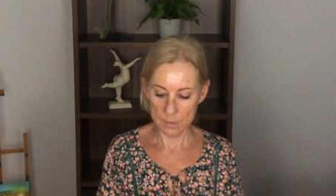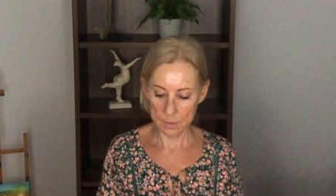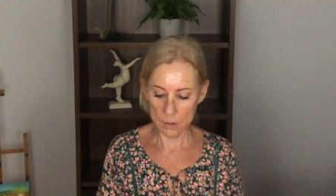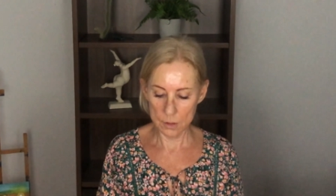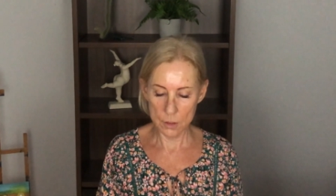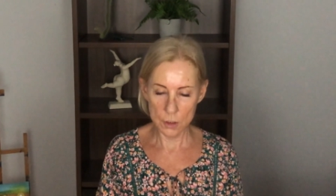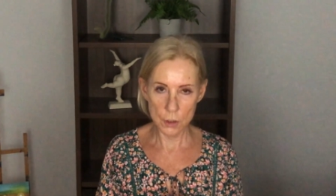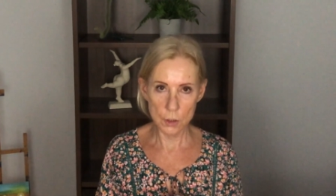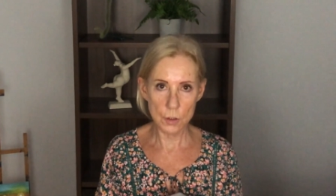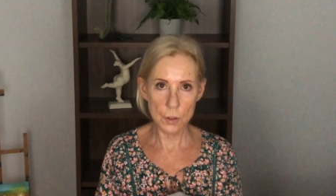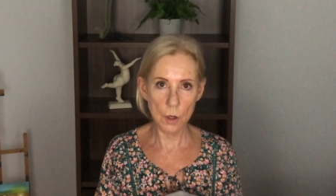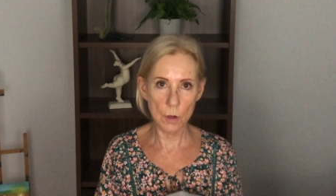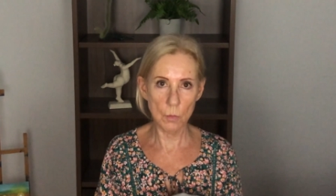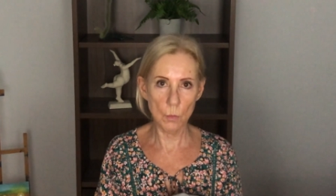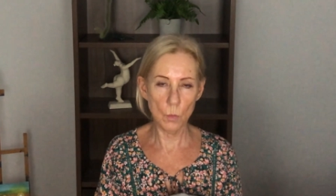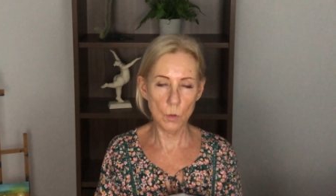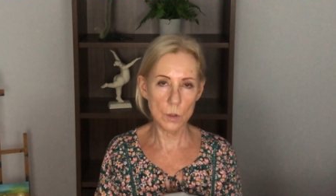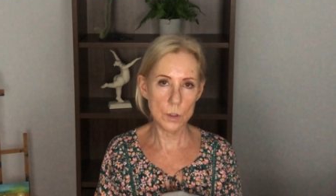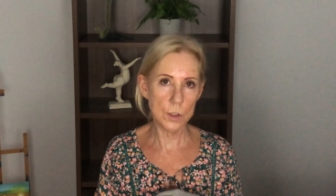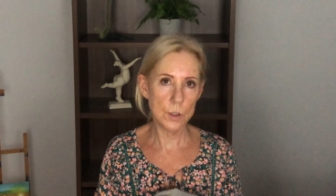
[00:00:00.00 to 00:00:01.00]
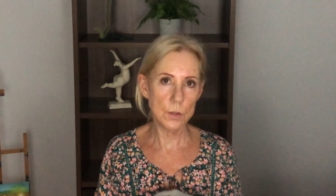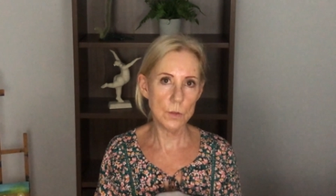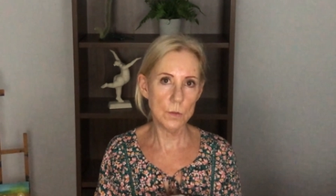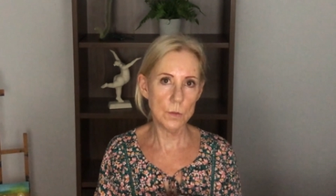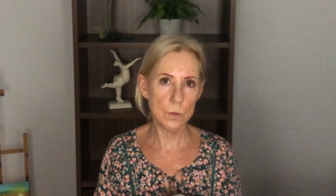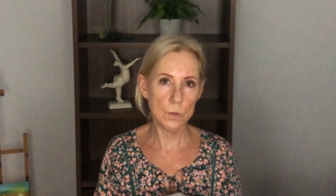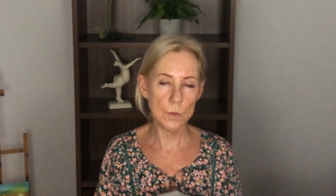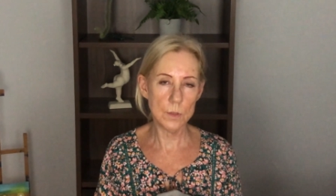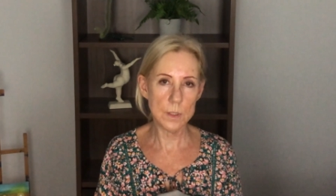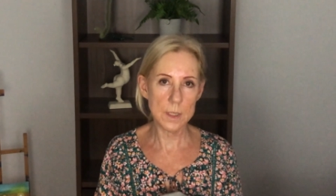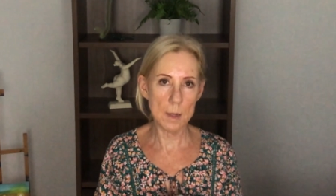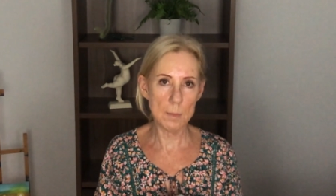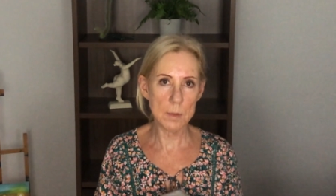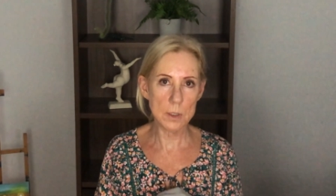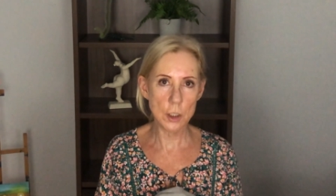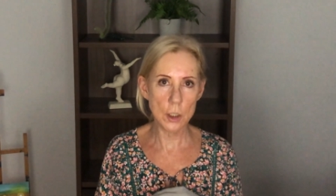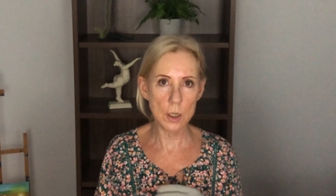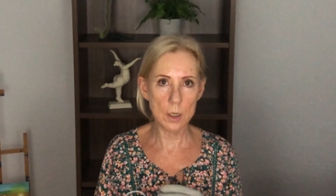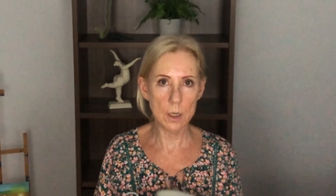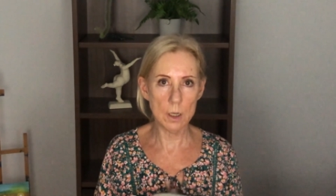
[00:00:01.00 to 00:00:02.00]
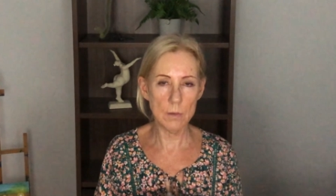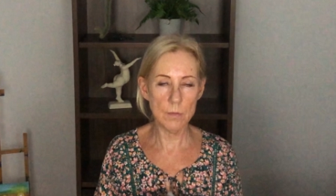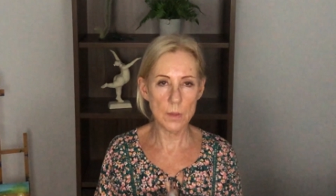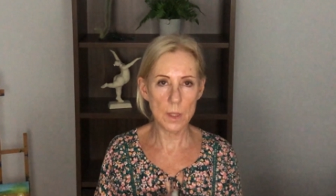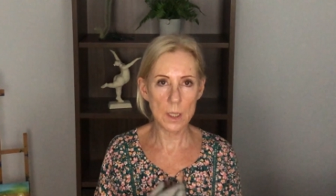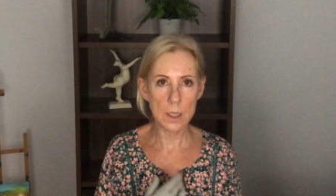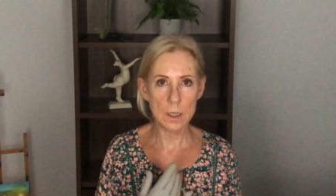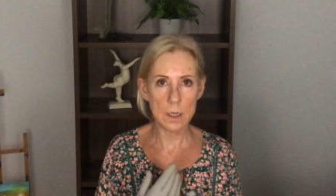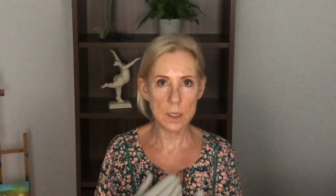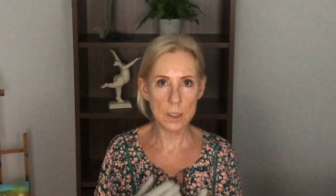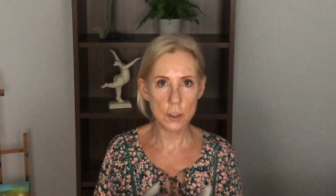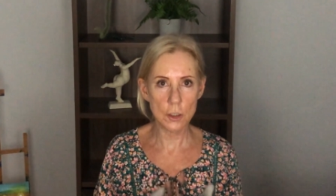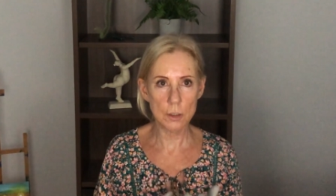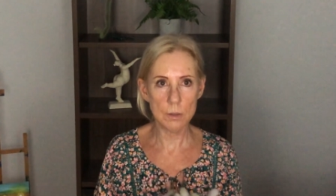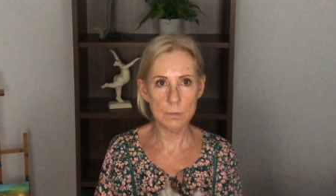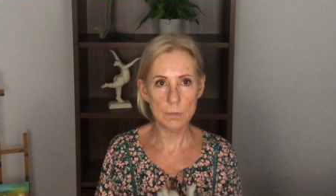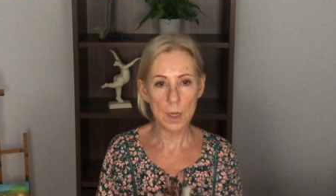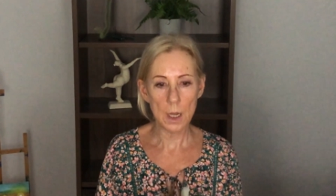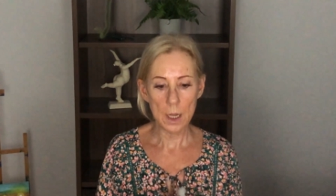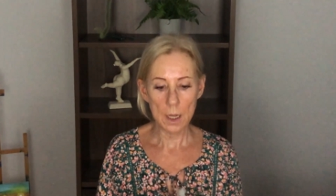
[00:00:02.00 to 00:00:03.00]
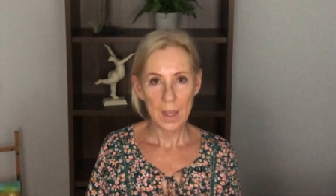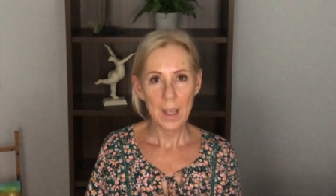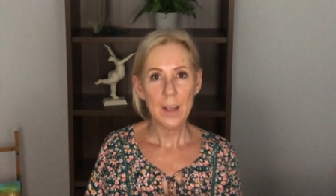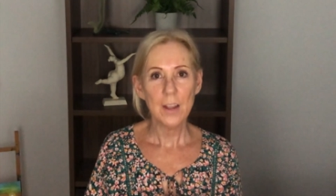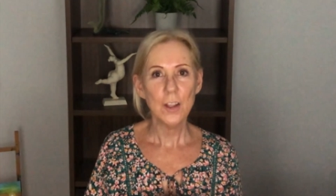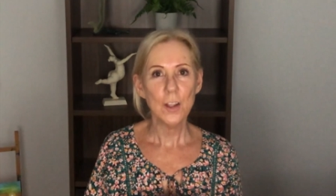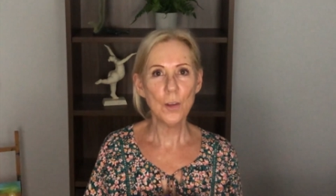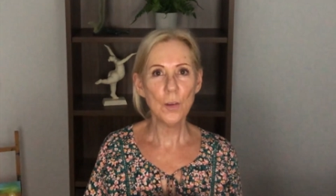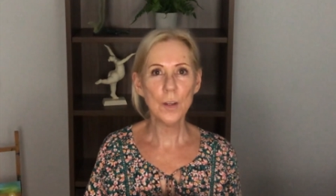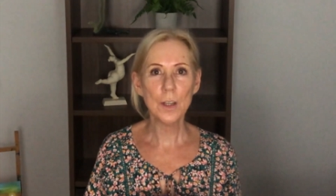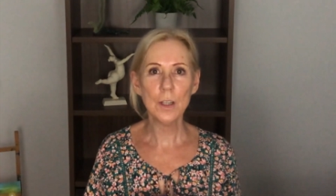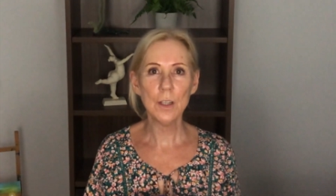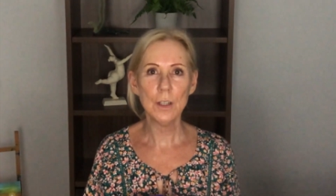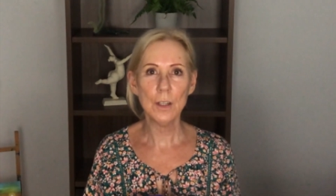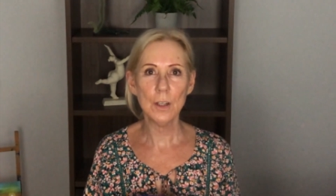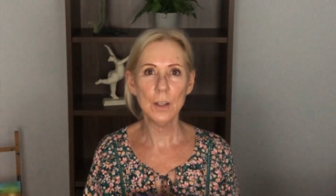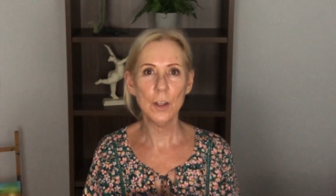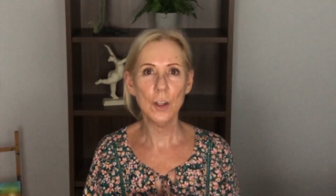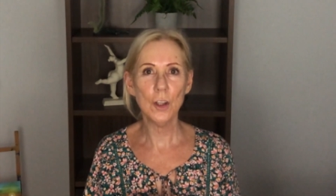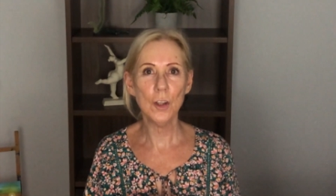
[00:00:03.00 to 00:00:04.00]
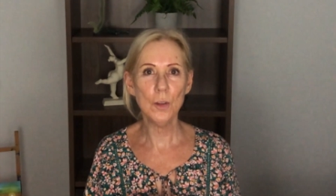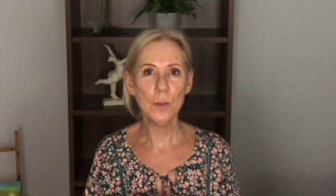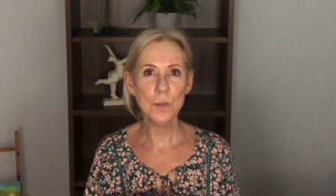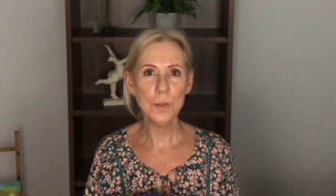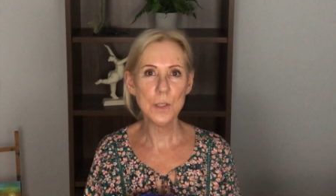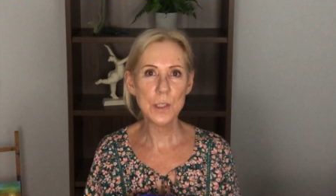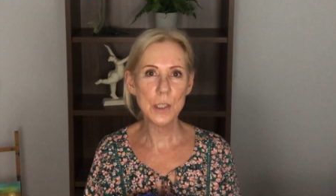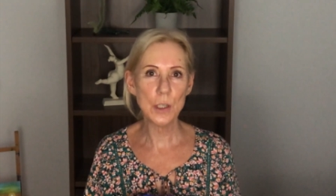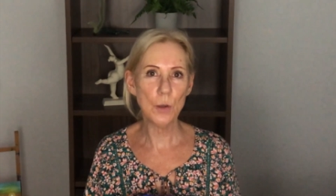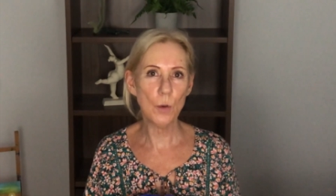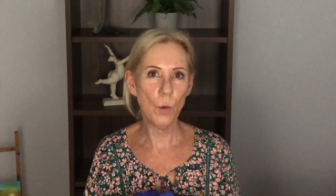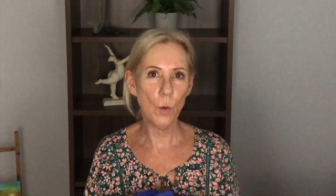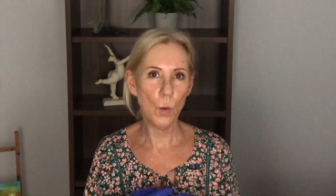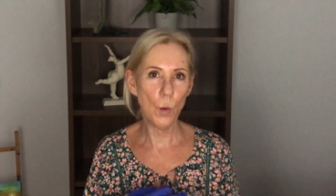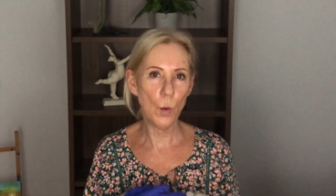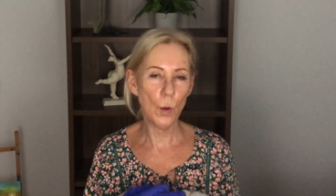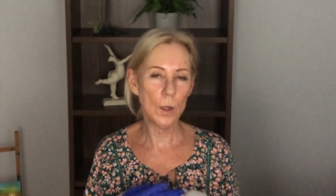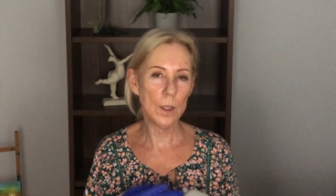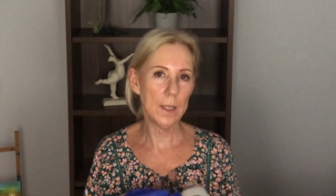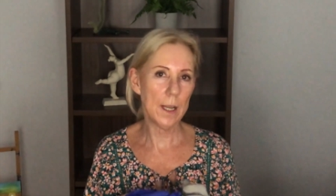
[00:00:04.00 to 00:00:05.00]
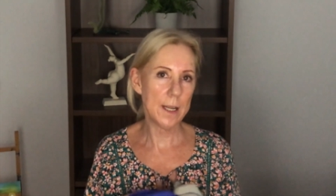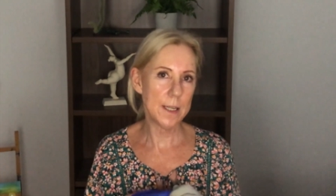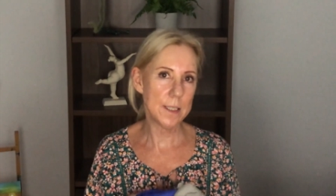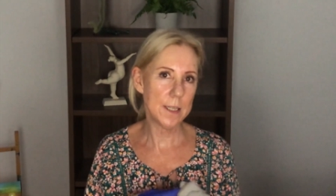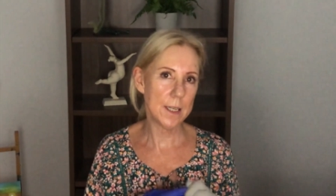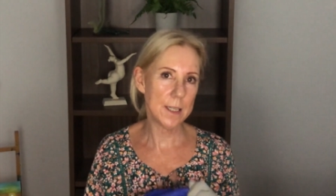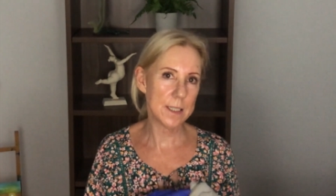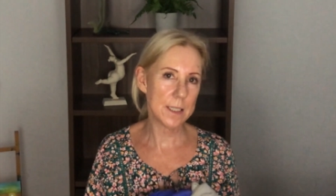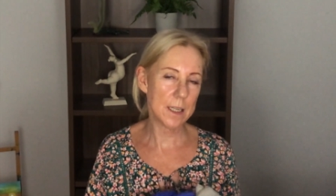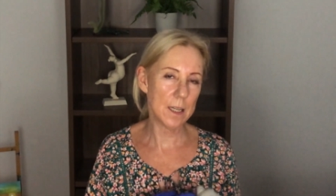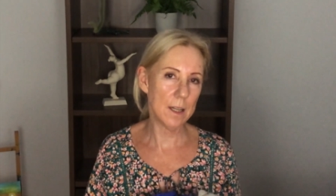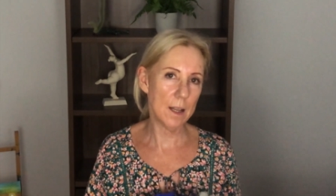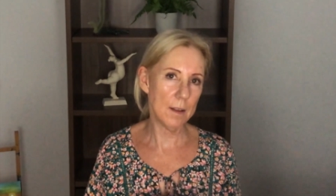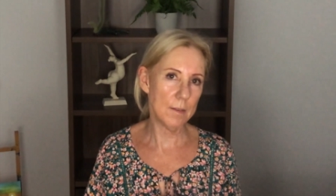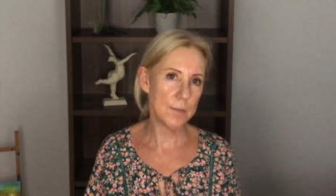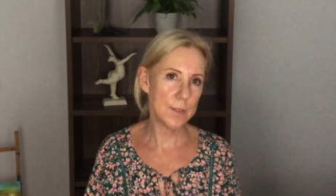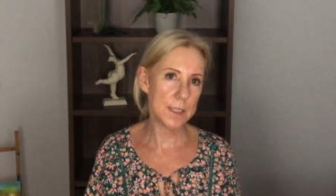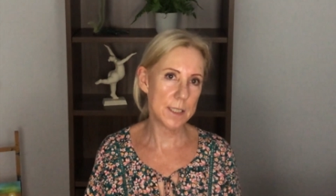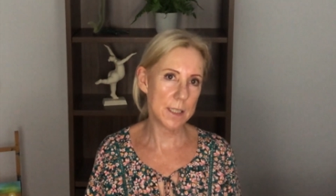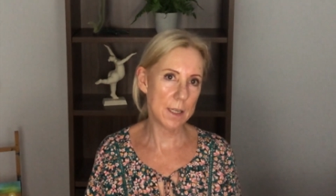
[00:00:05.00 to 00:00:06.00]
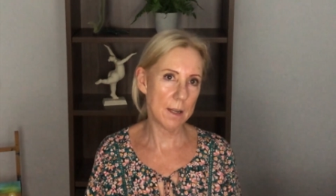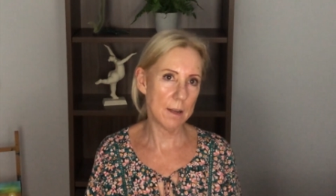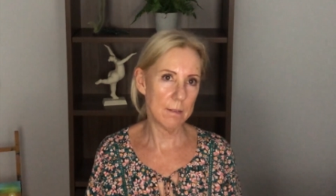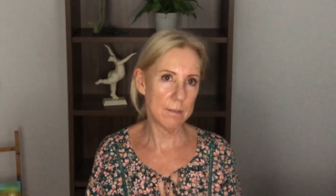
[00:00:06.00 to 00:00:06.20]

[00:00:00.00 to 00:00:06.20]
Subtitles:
because you don't want to damage any of the connection. You can use your latex gloves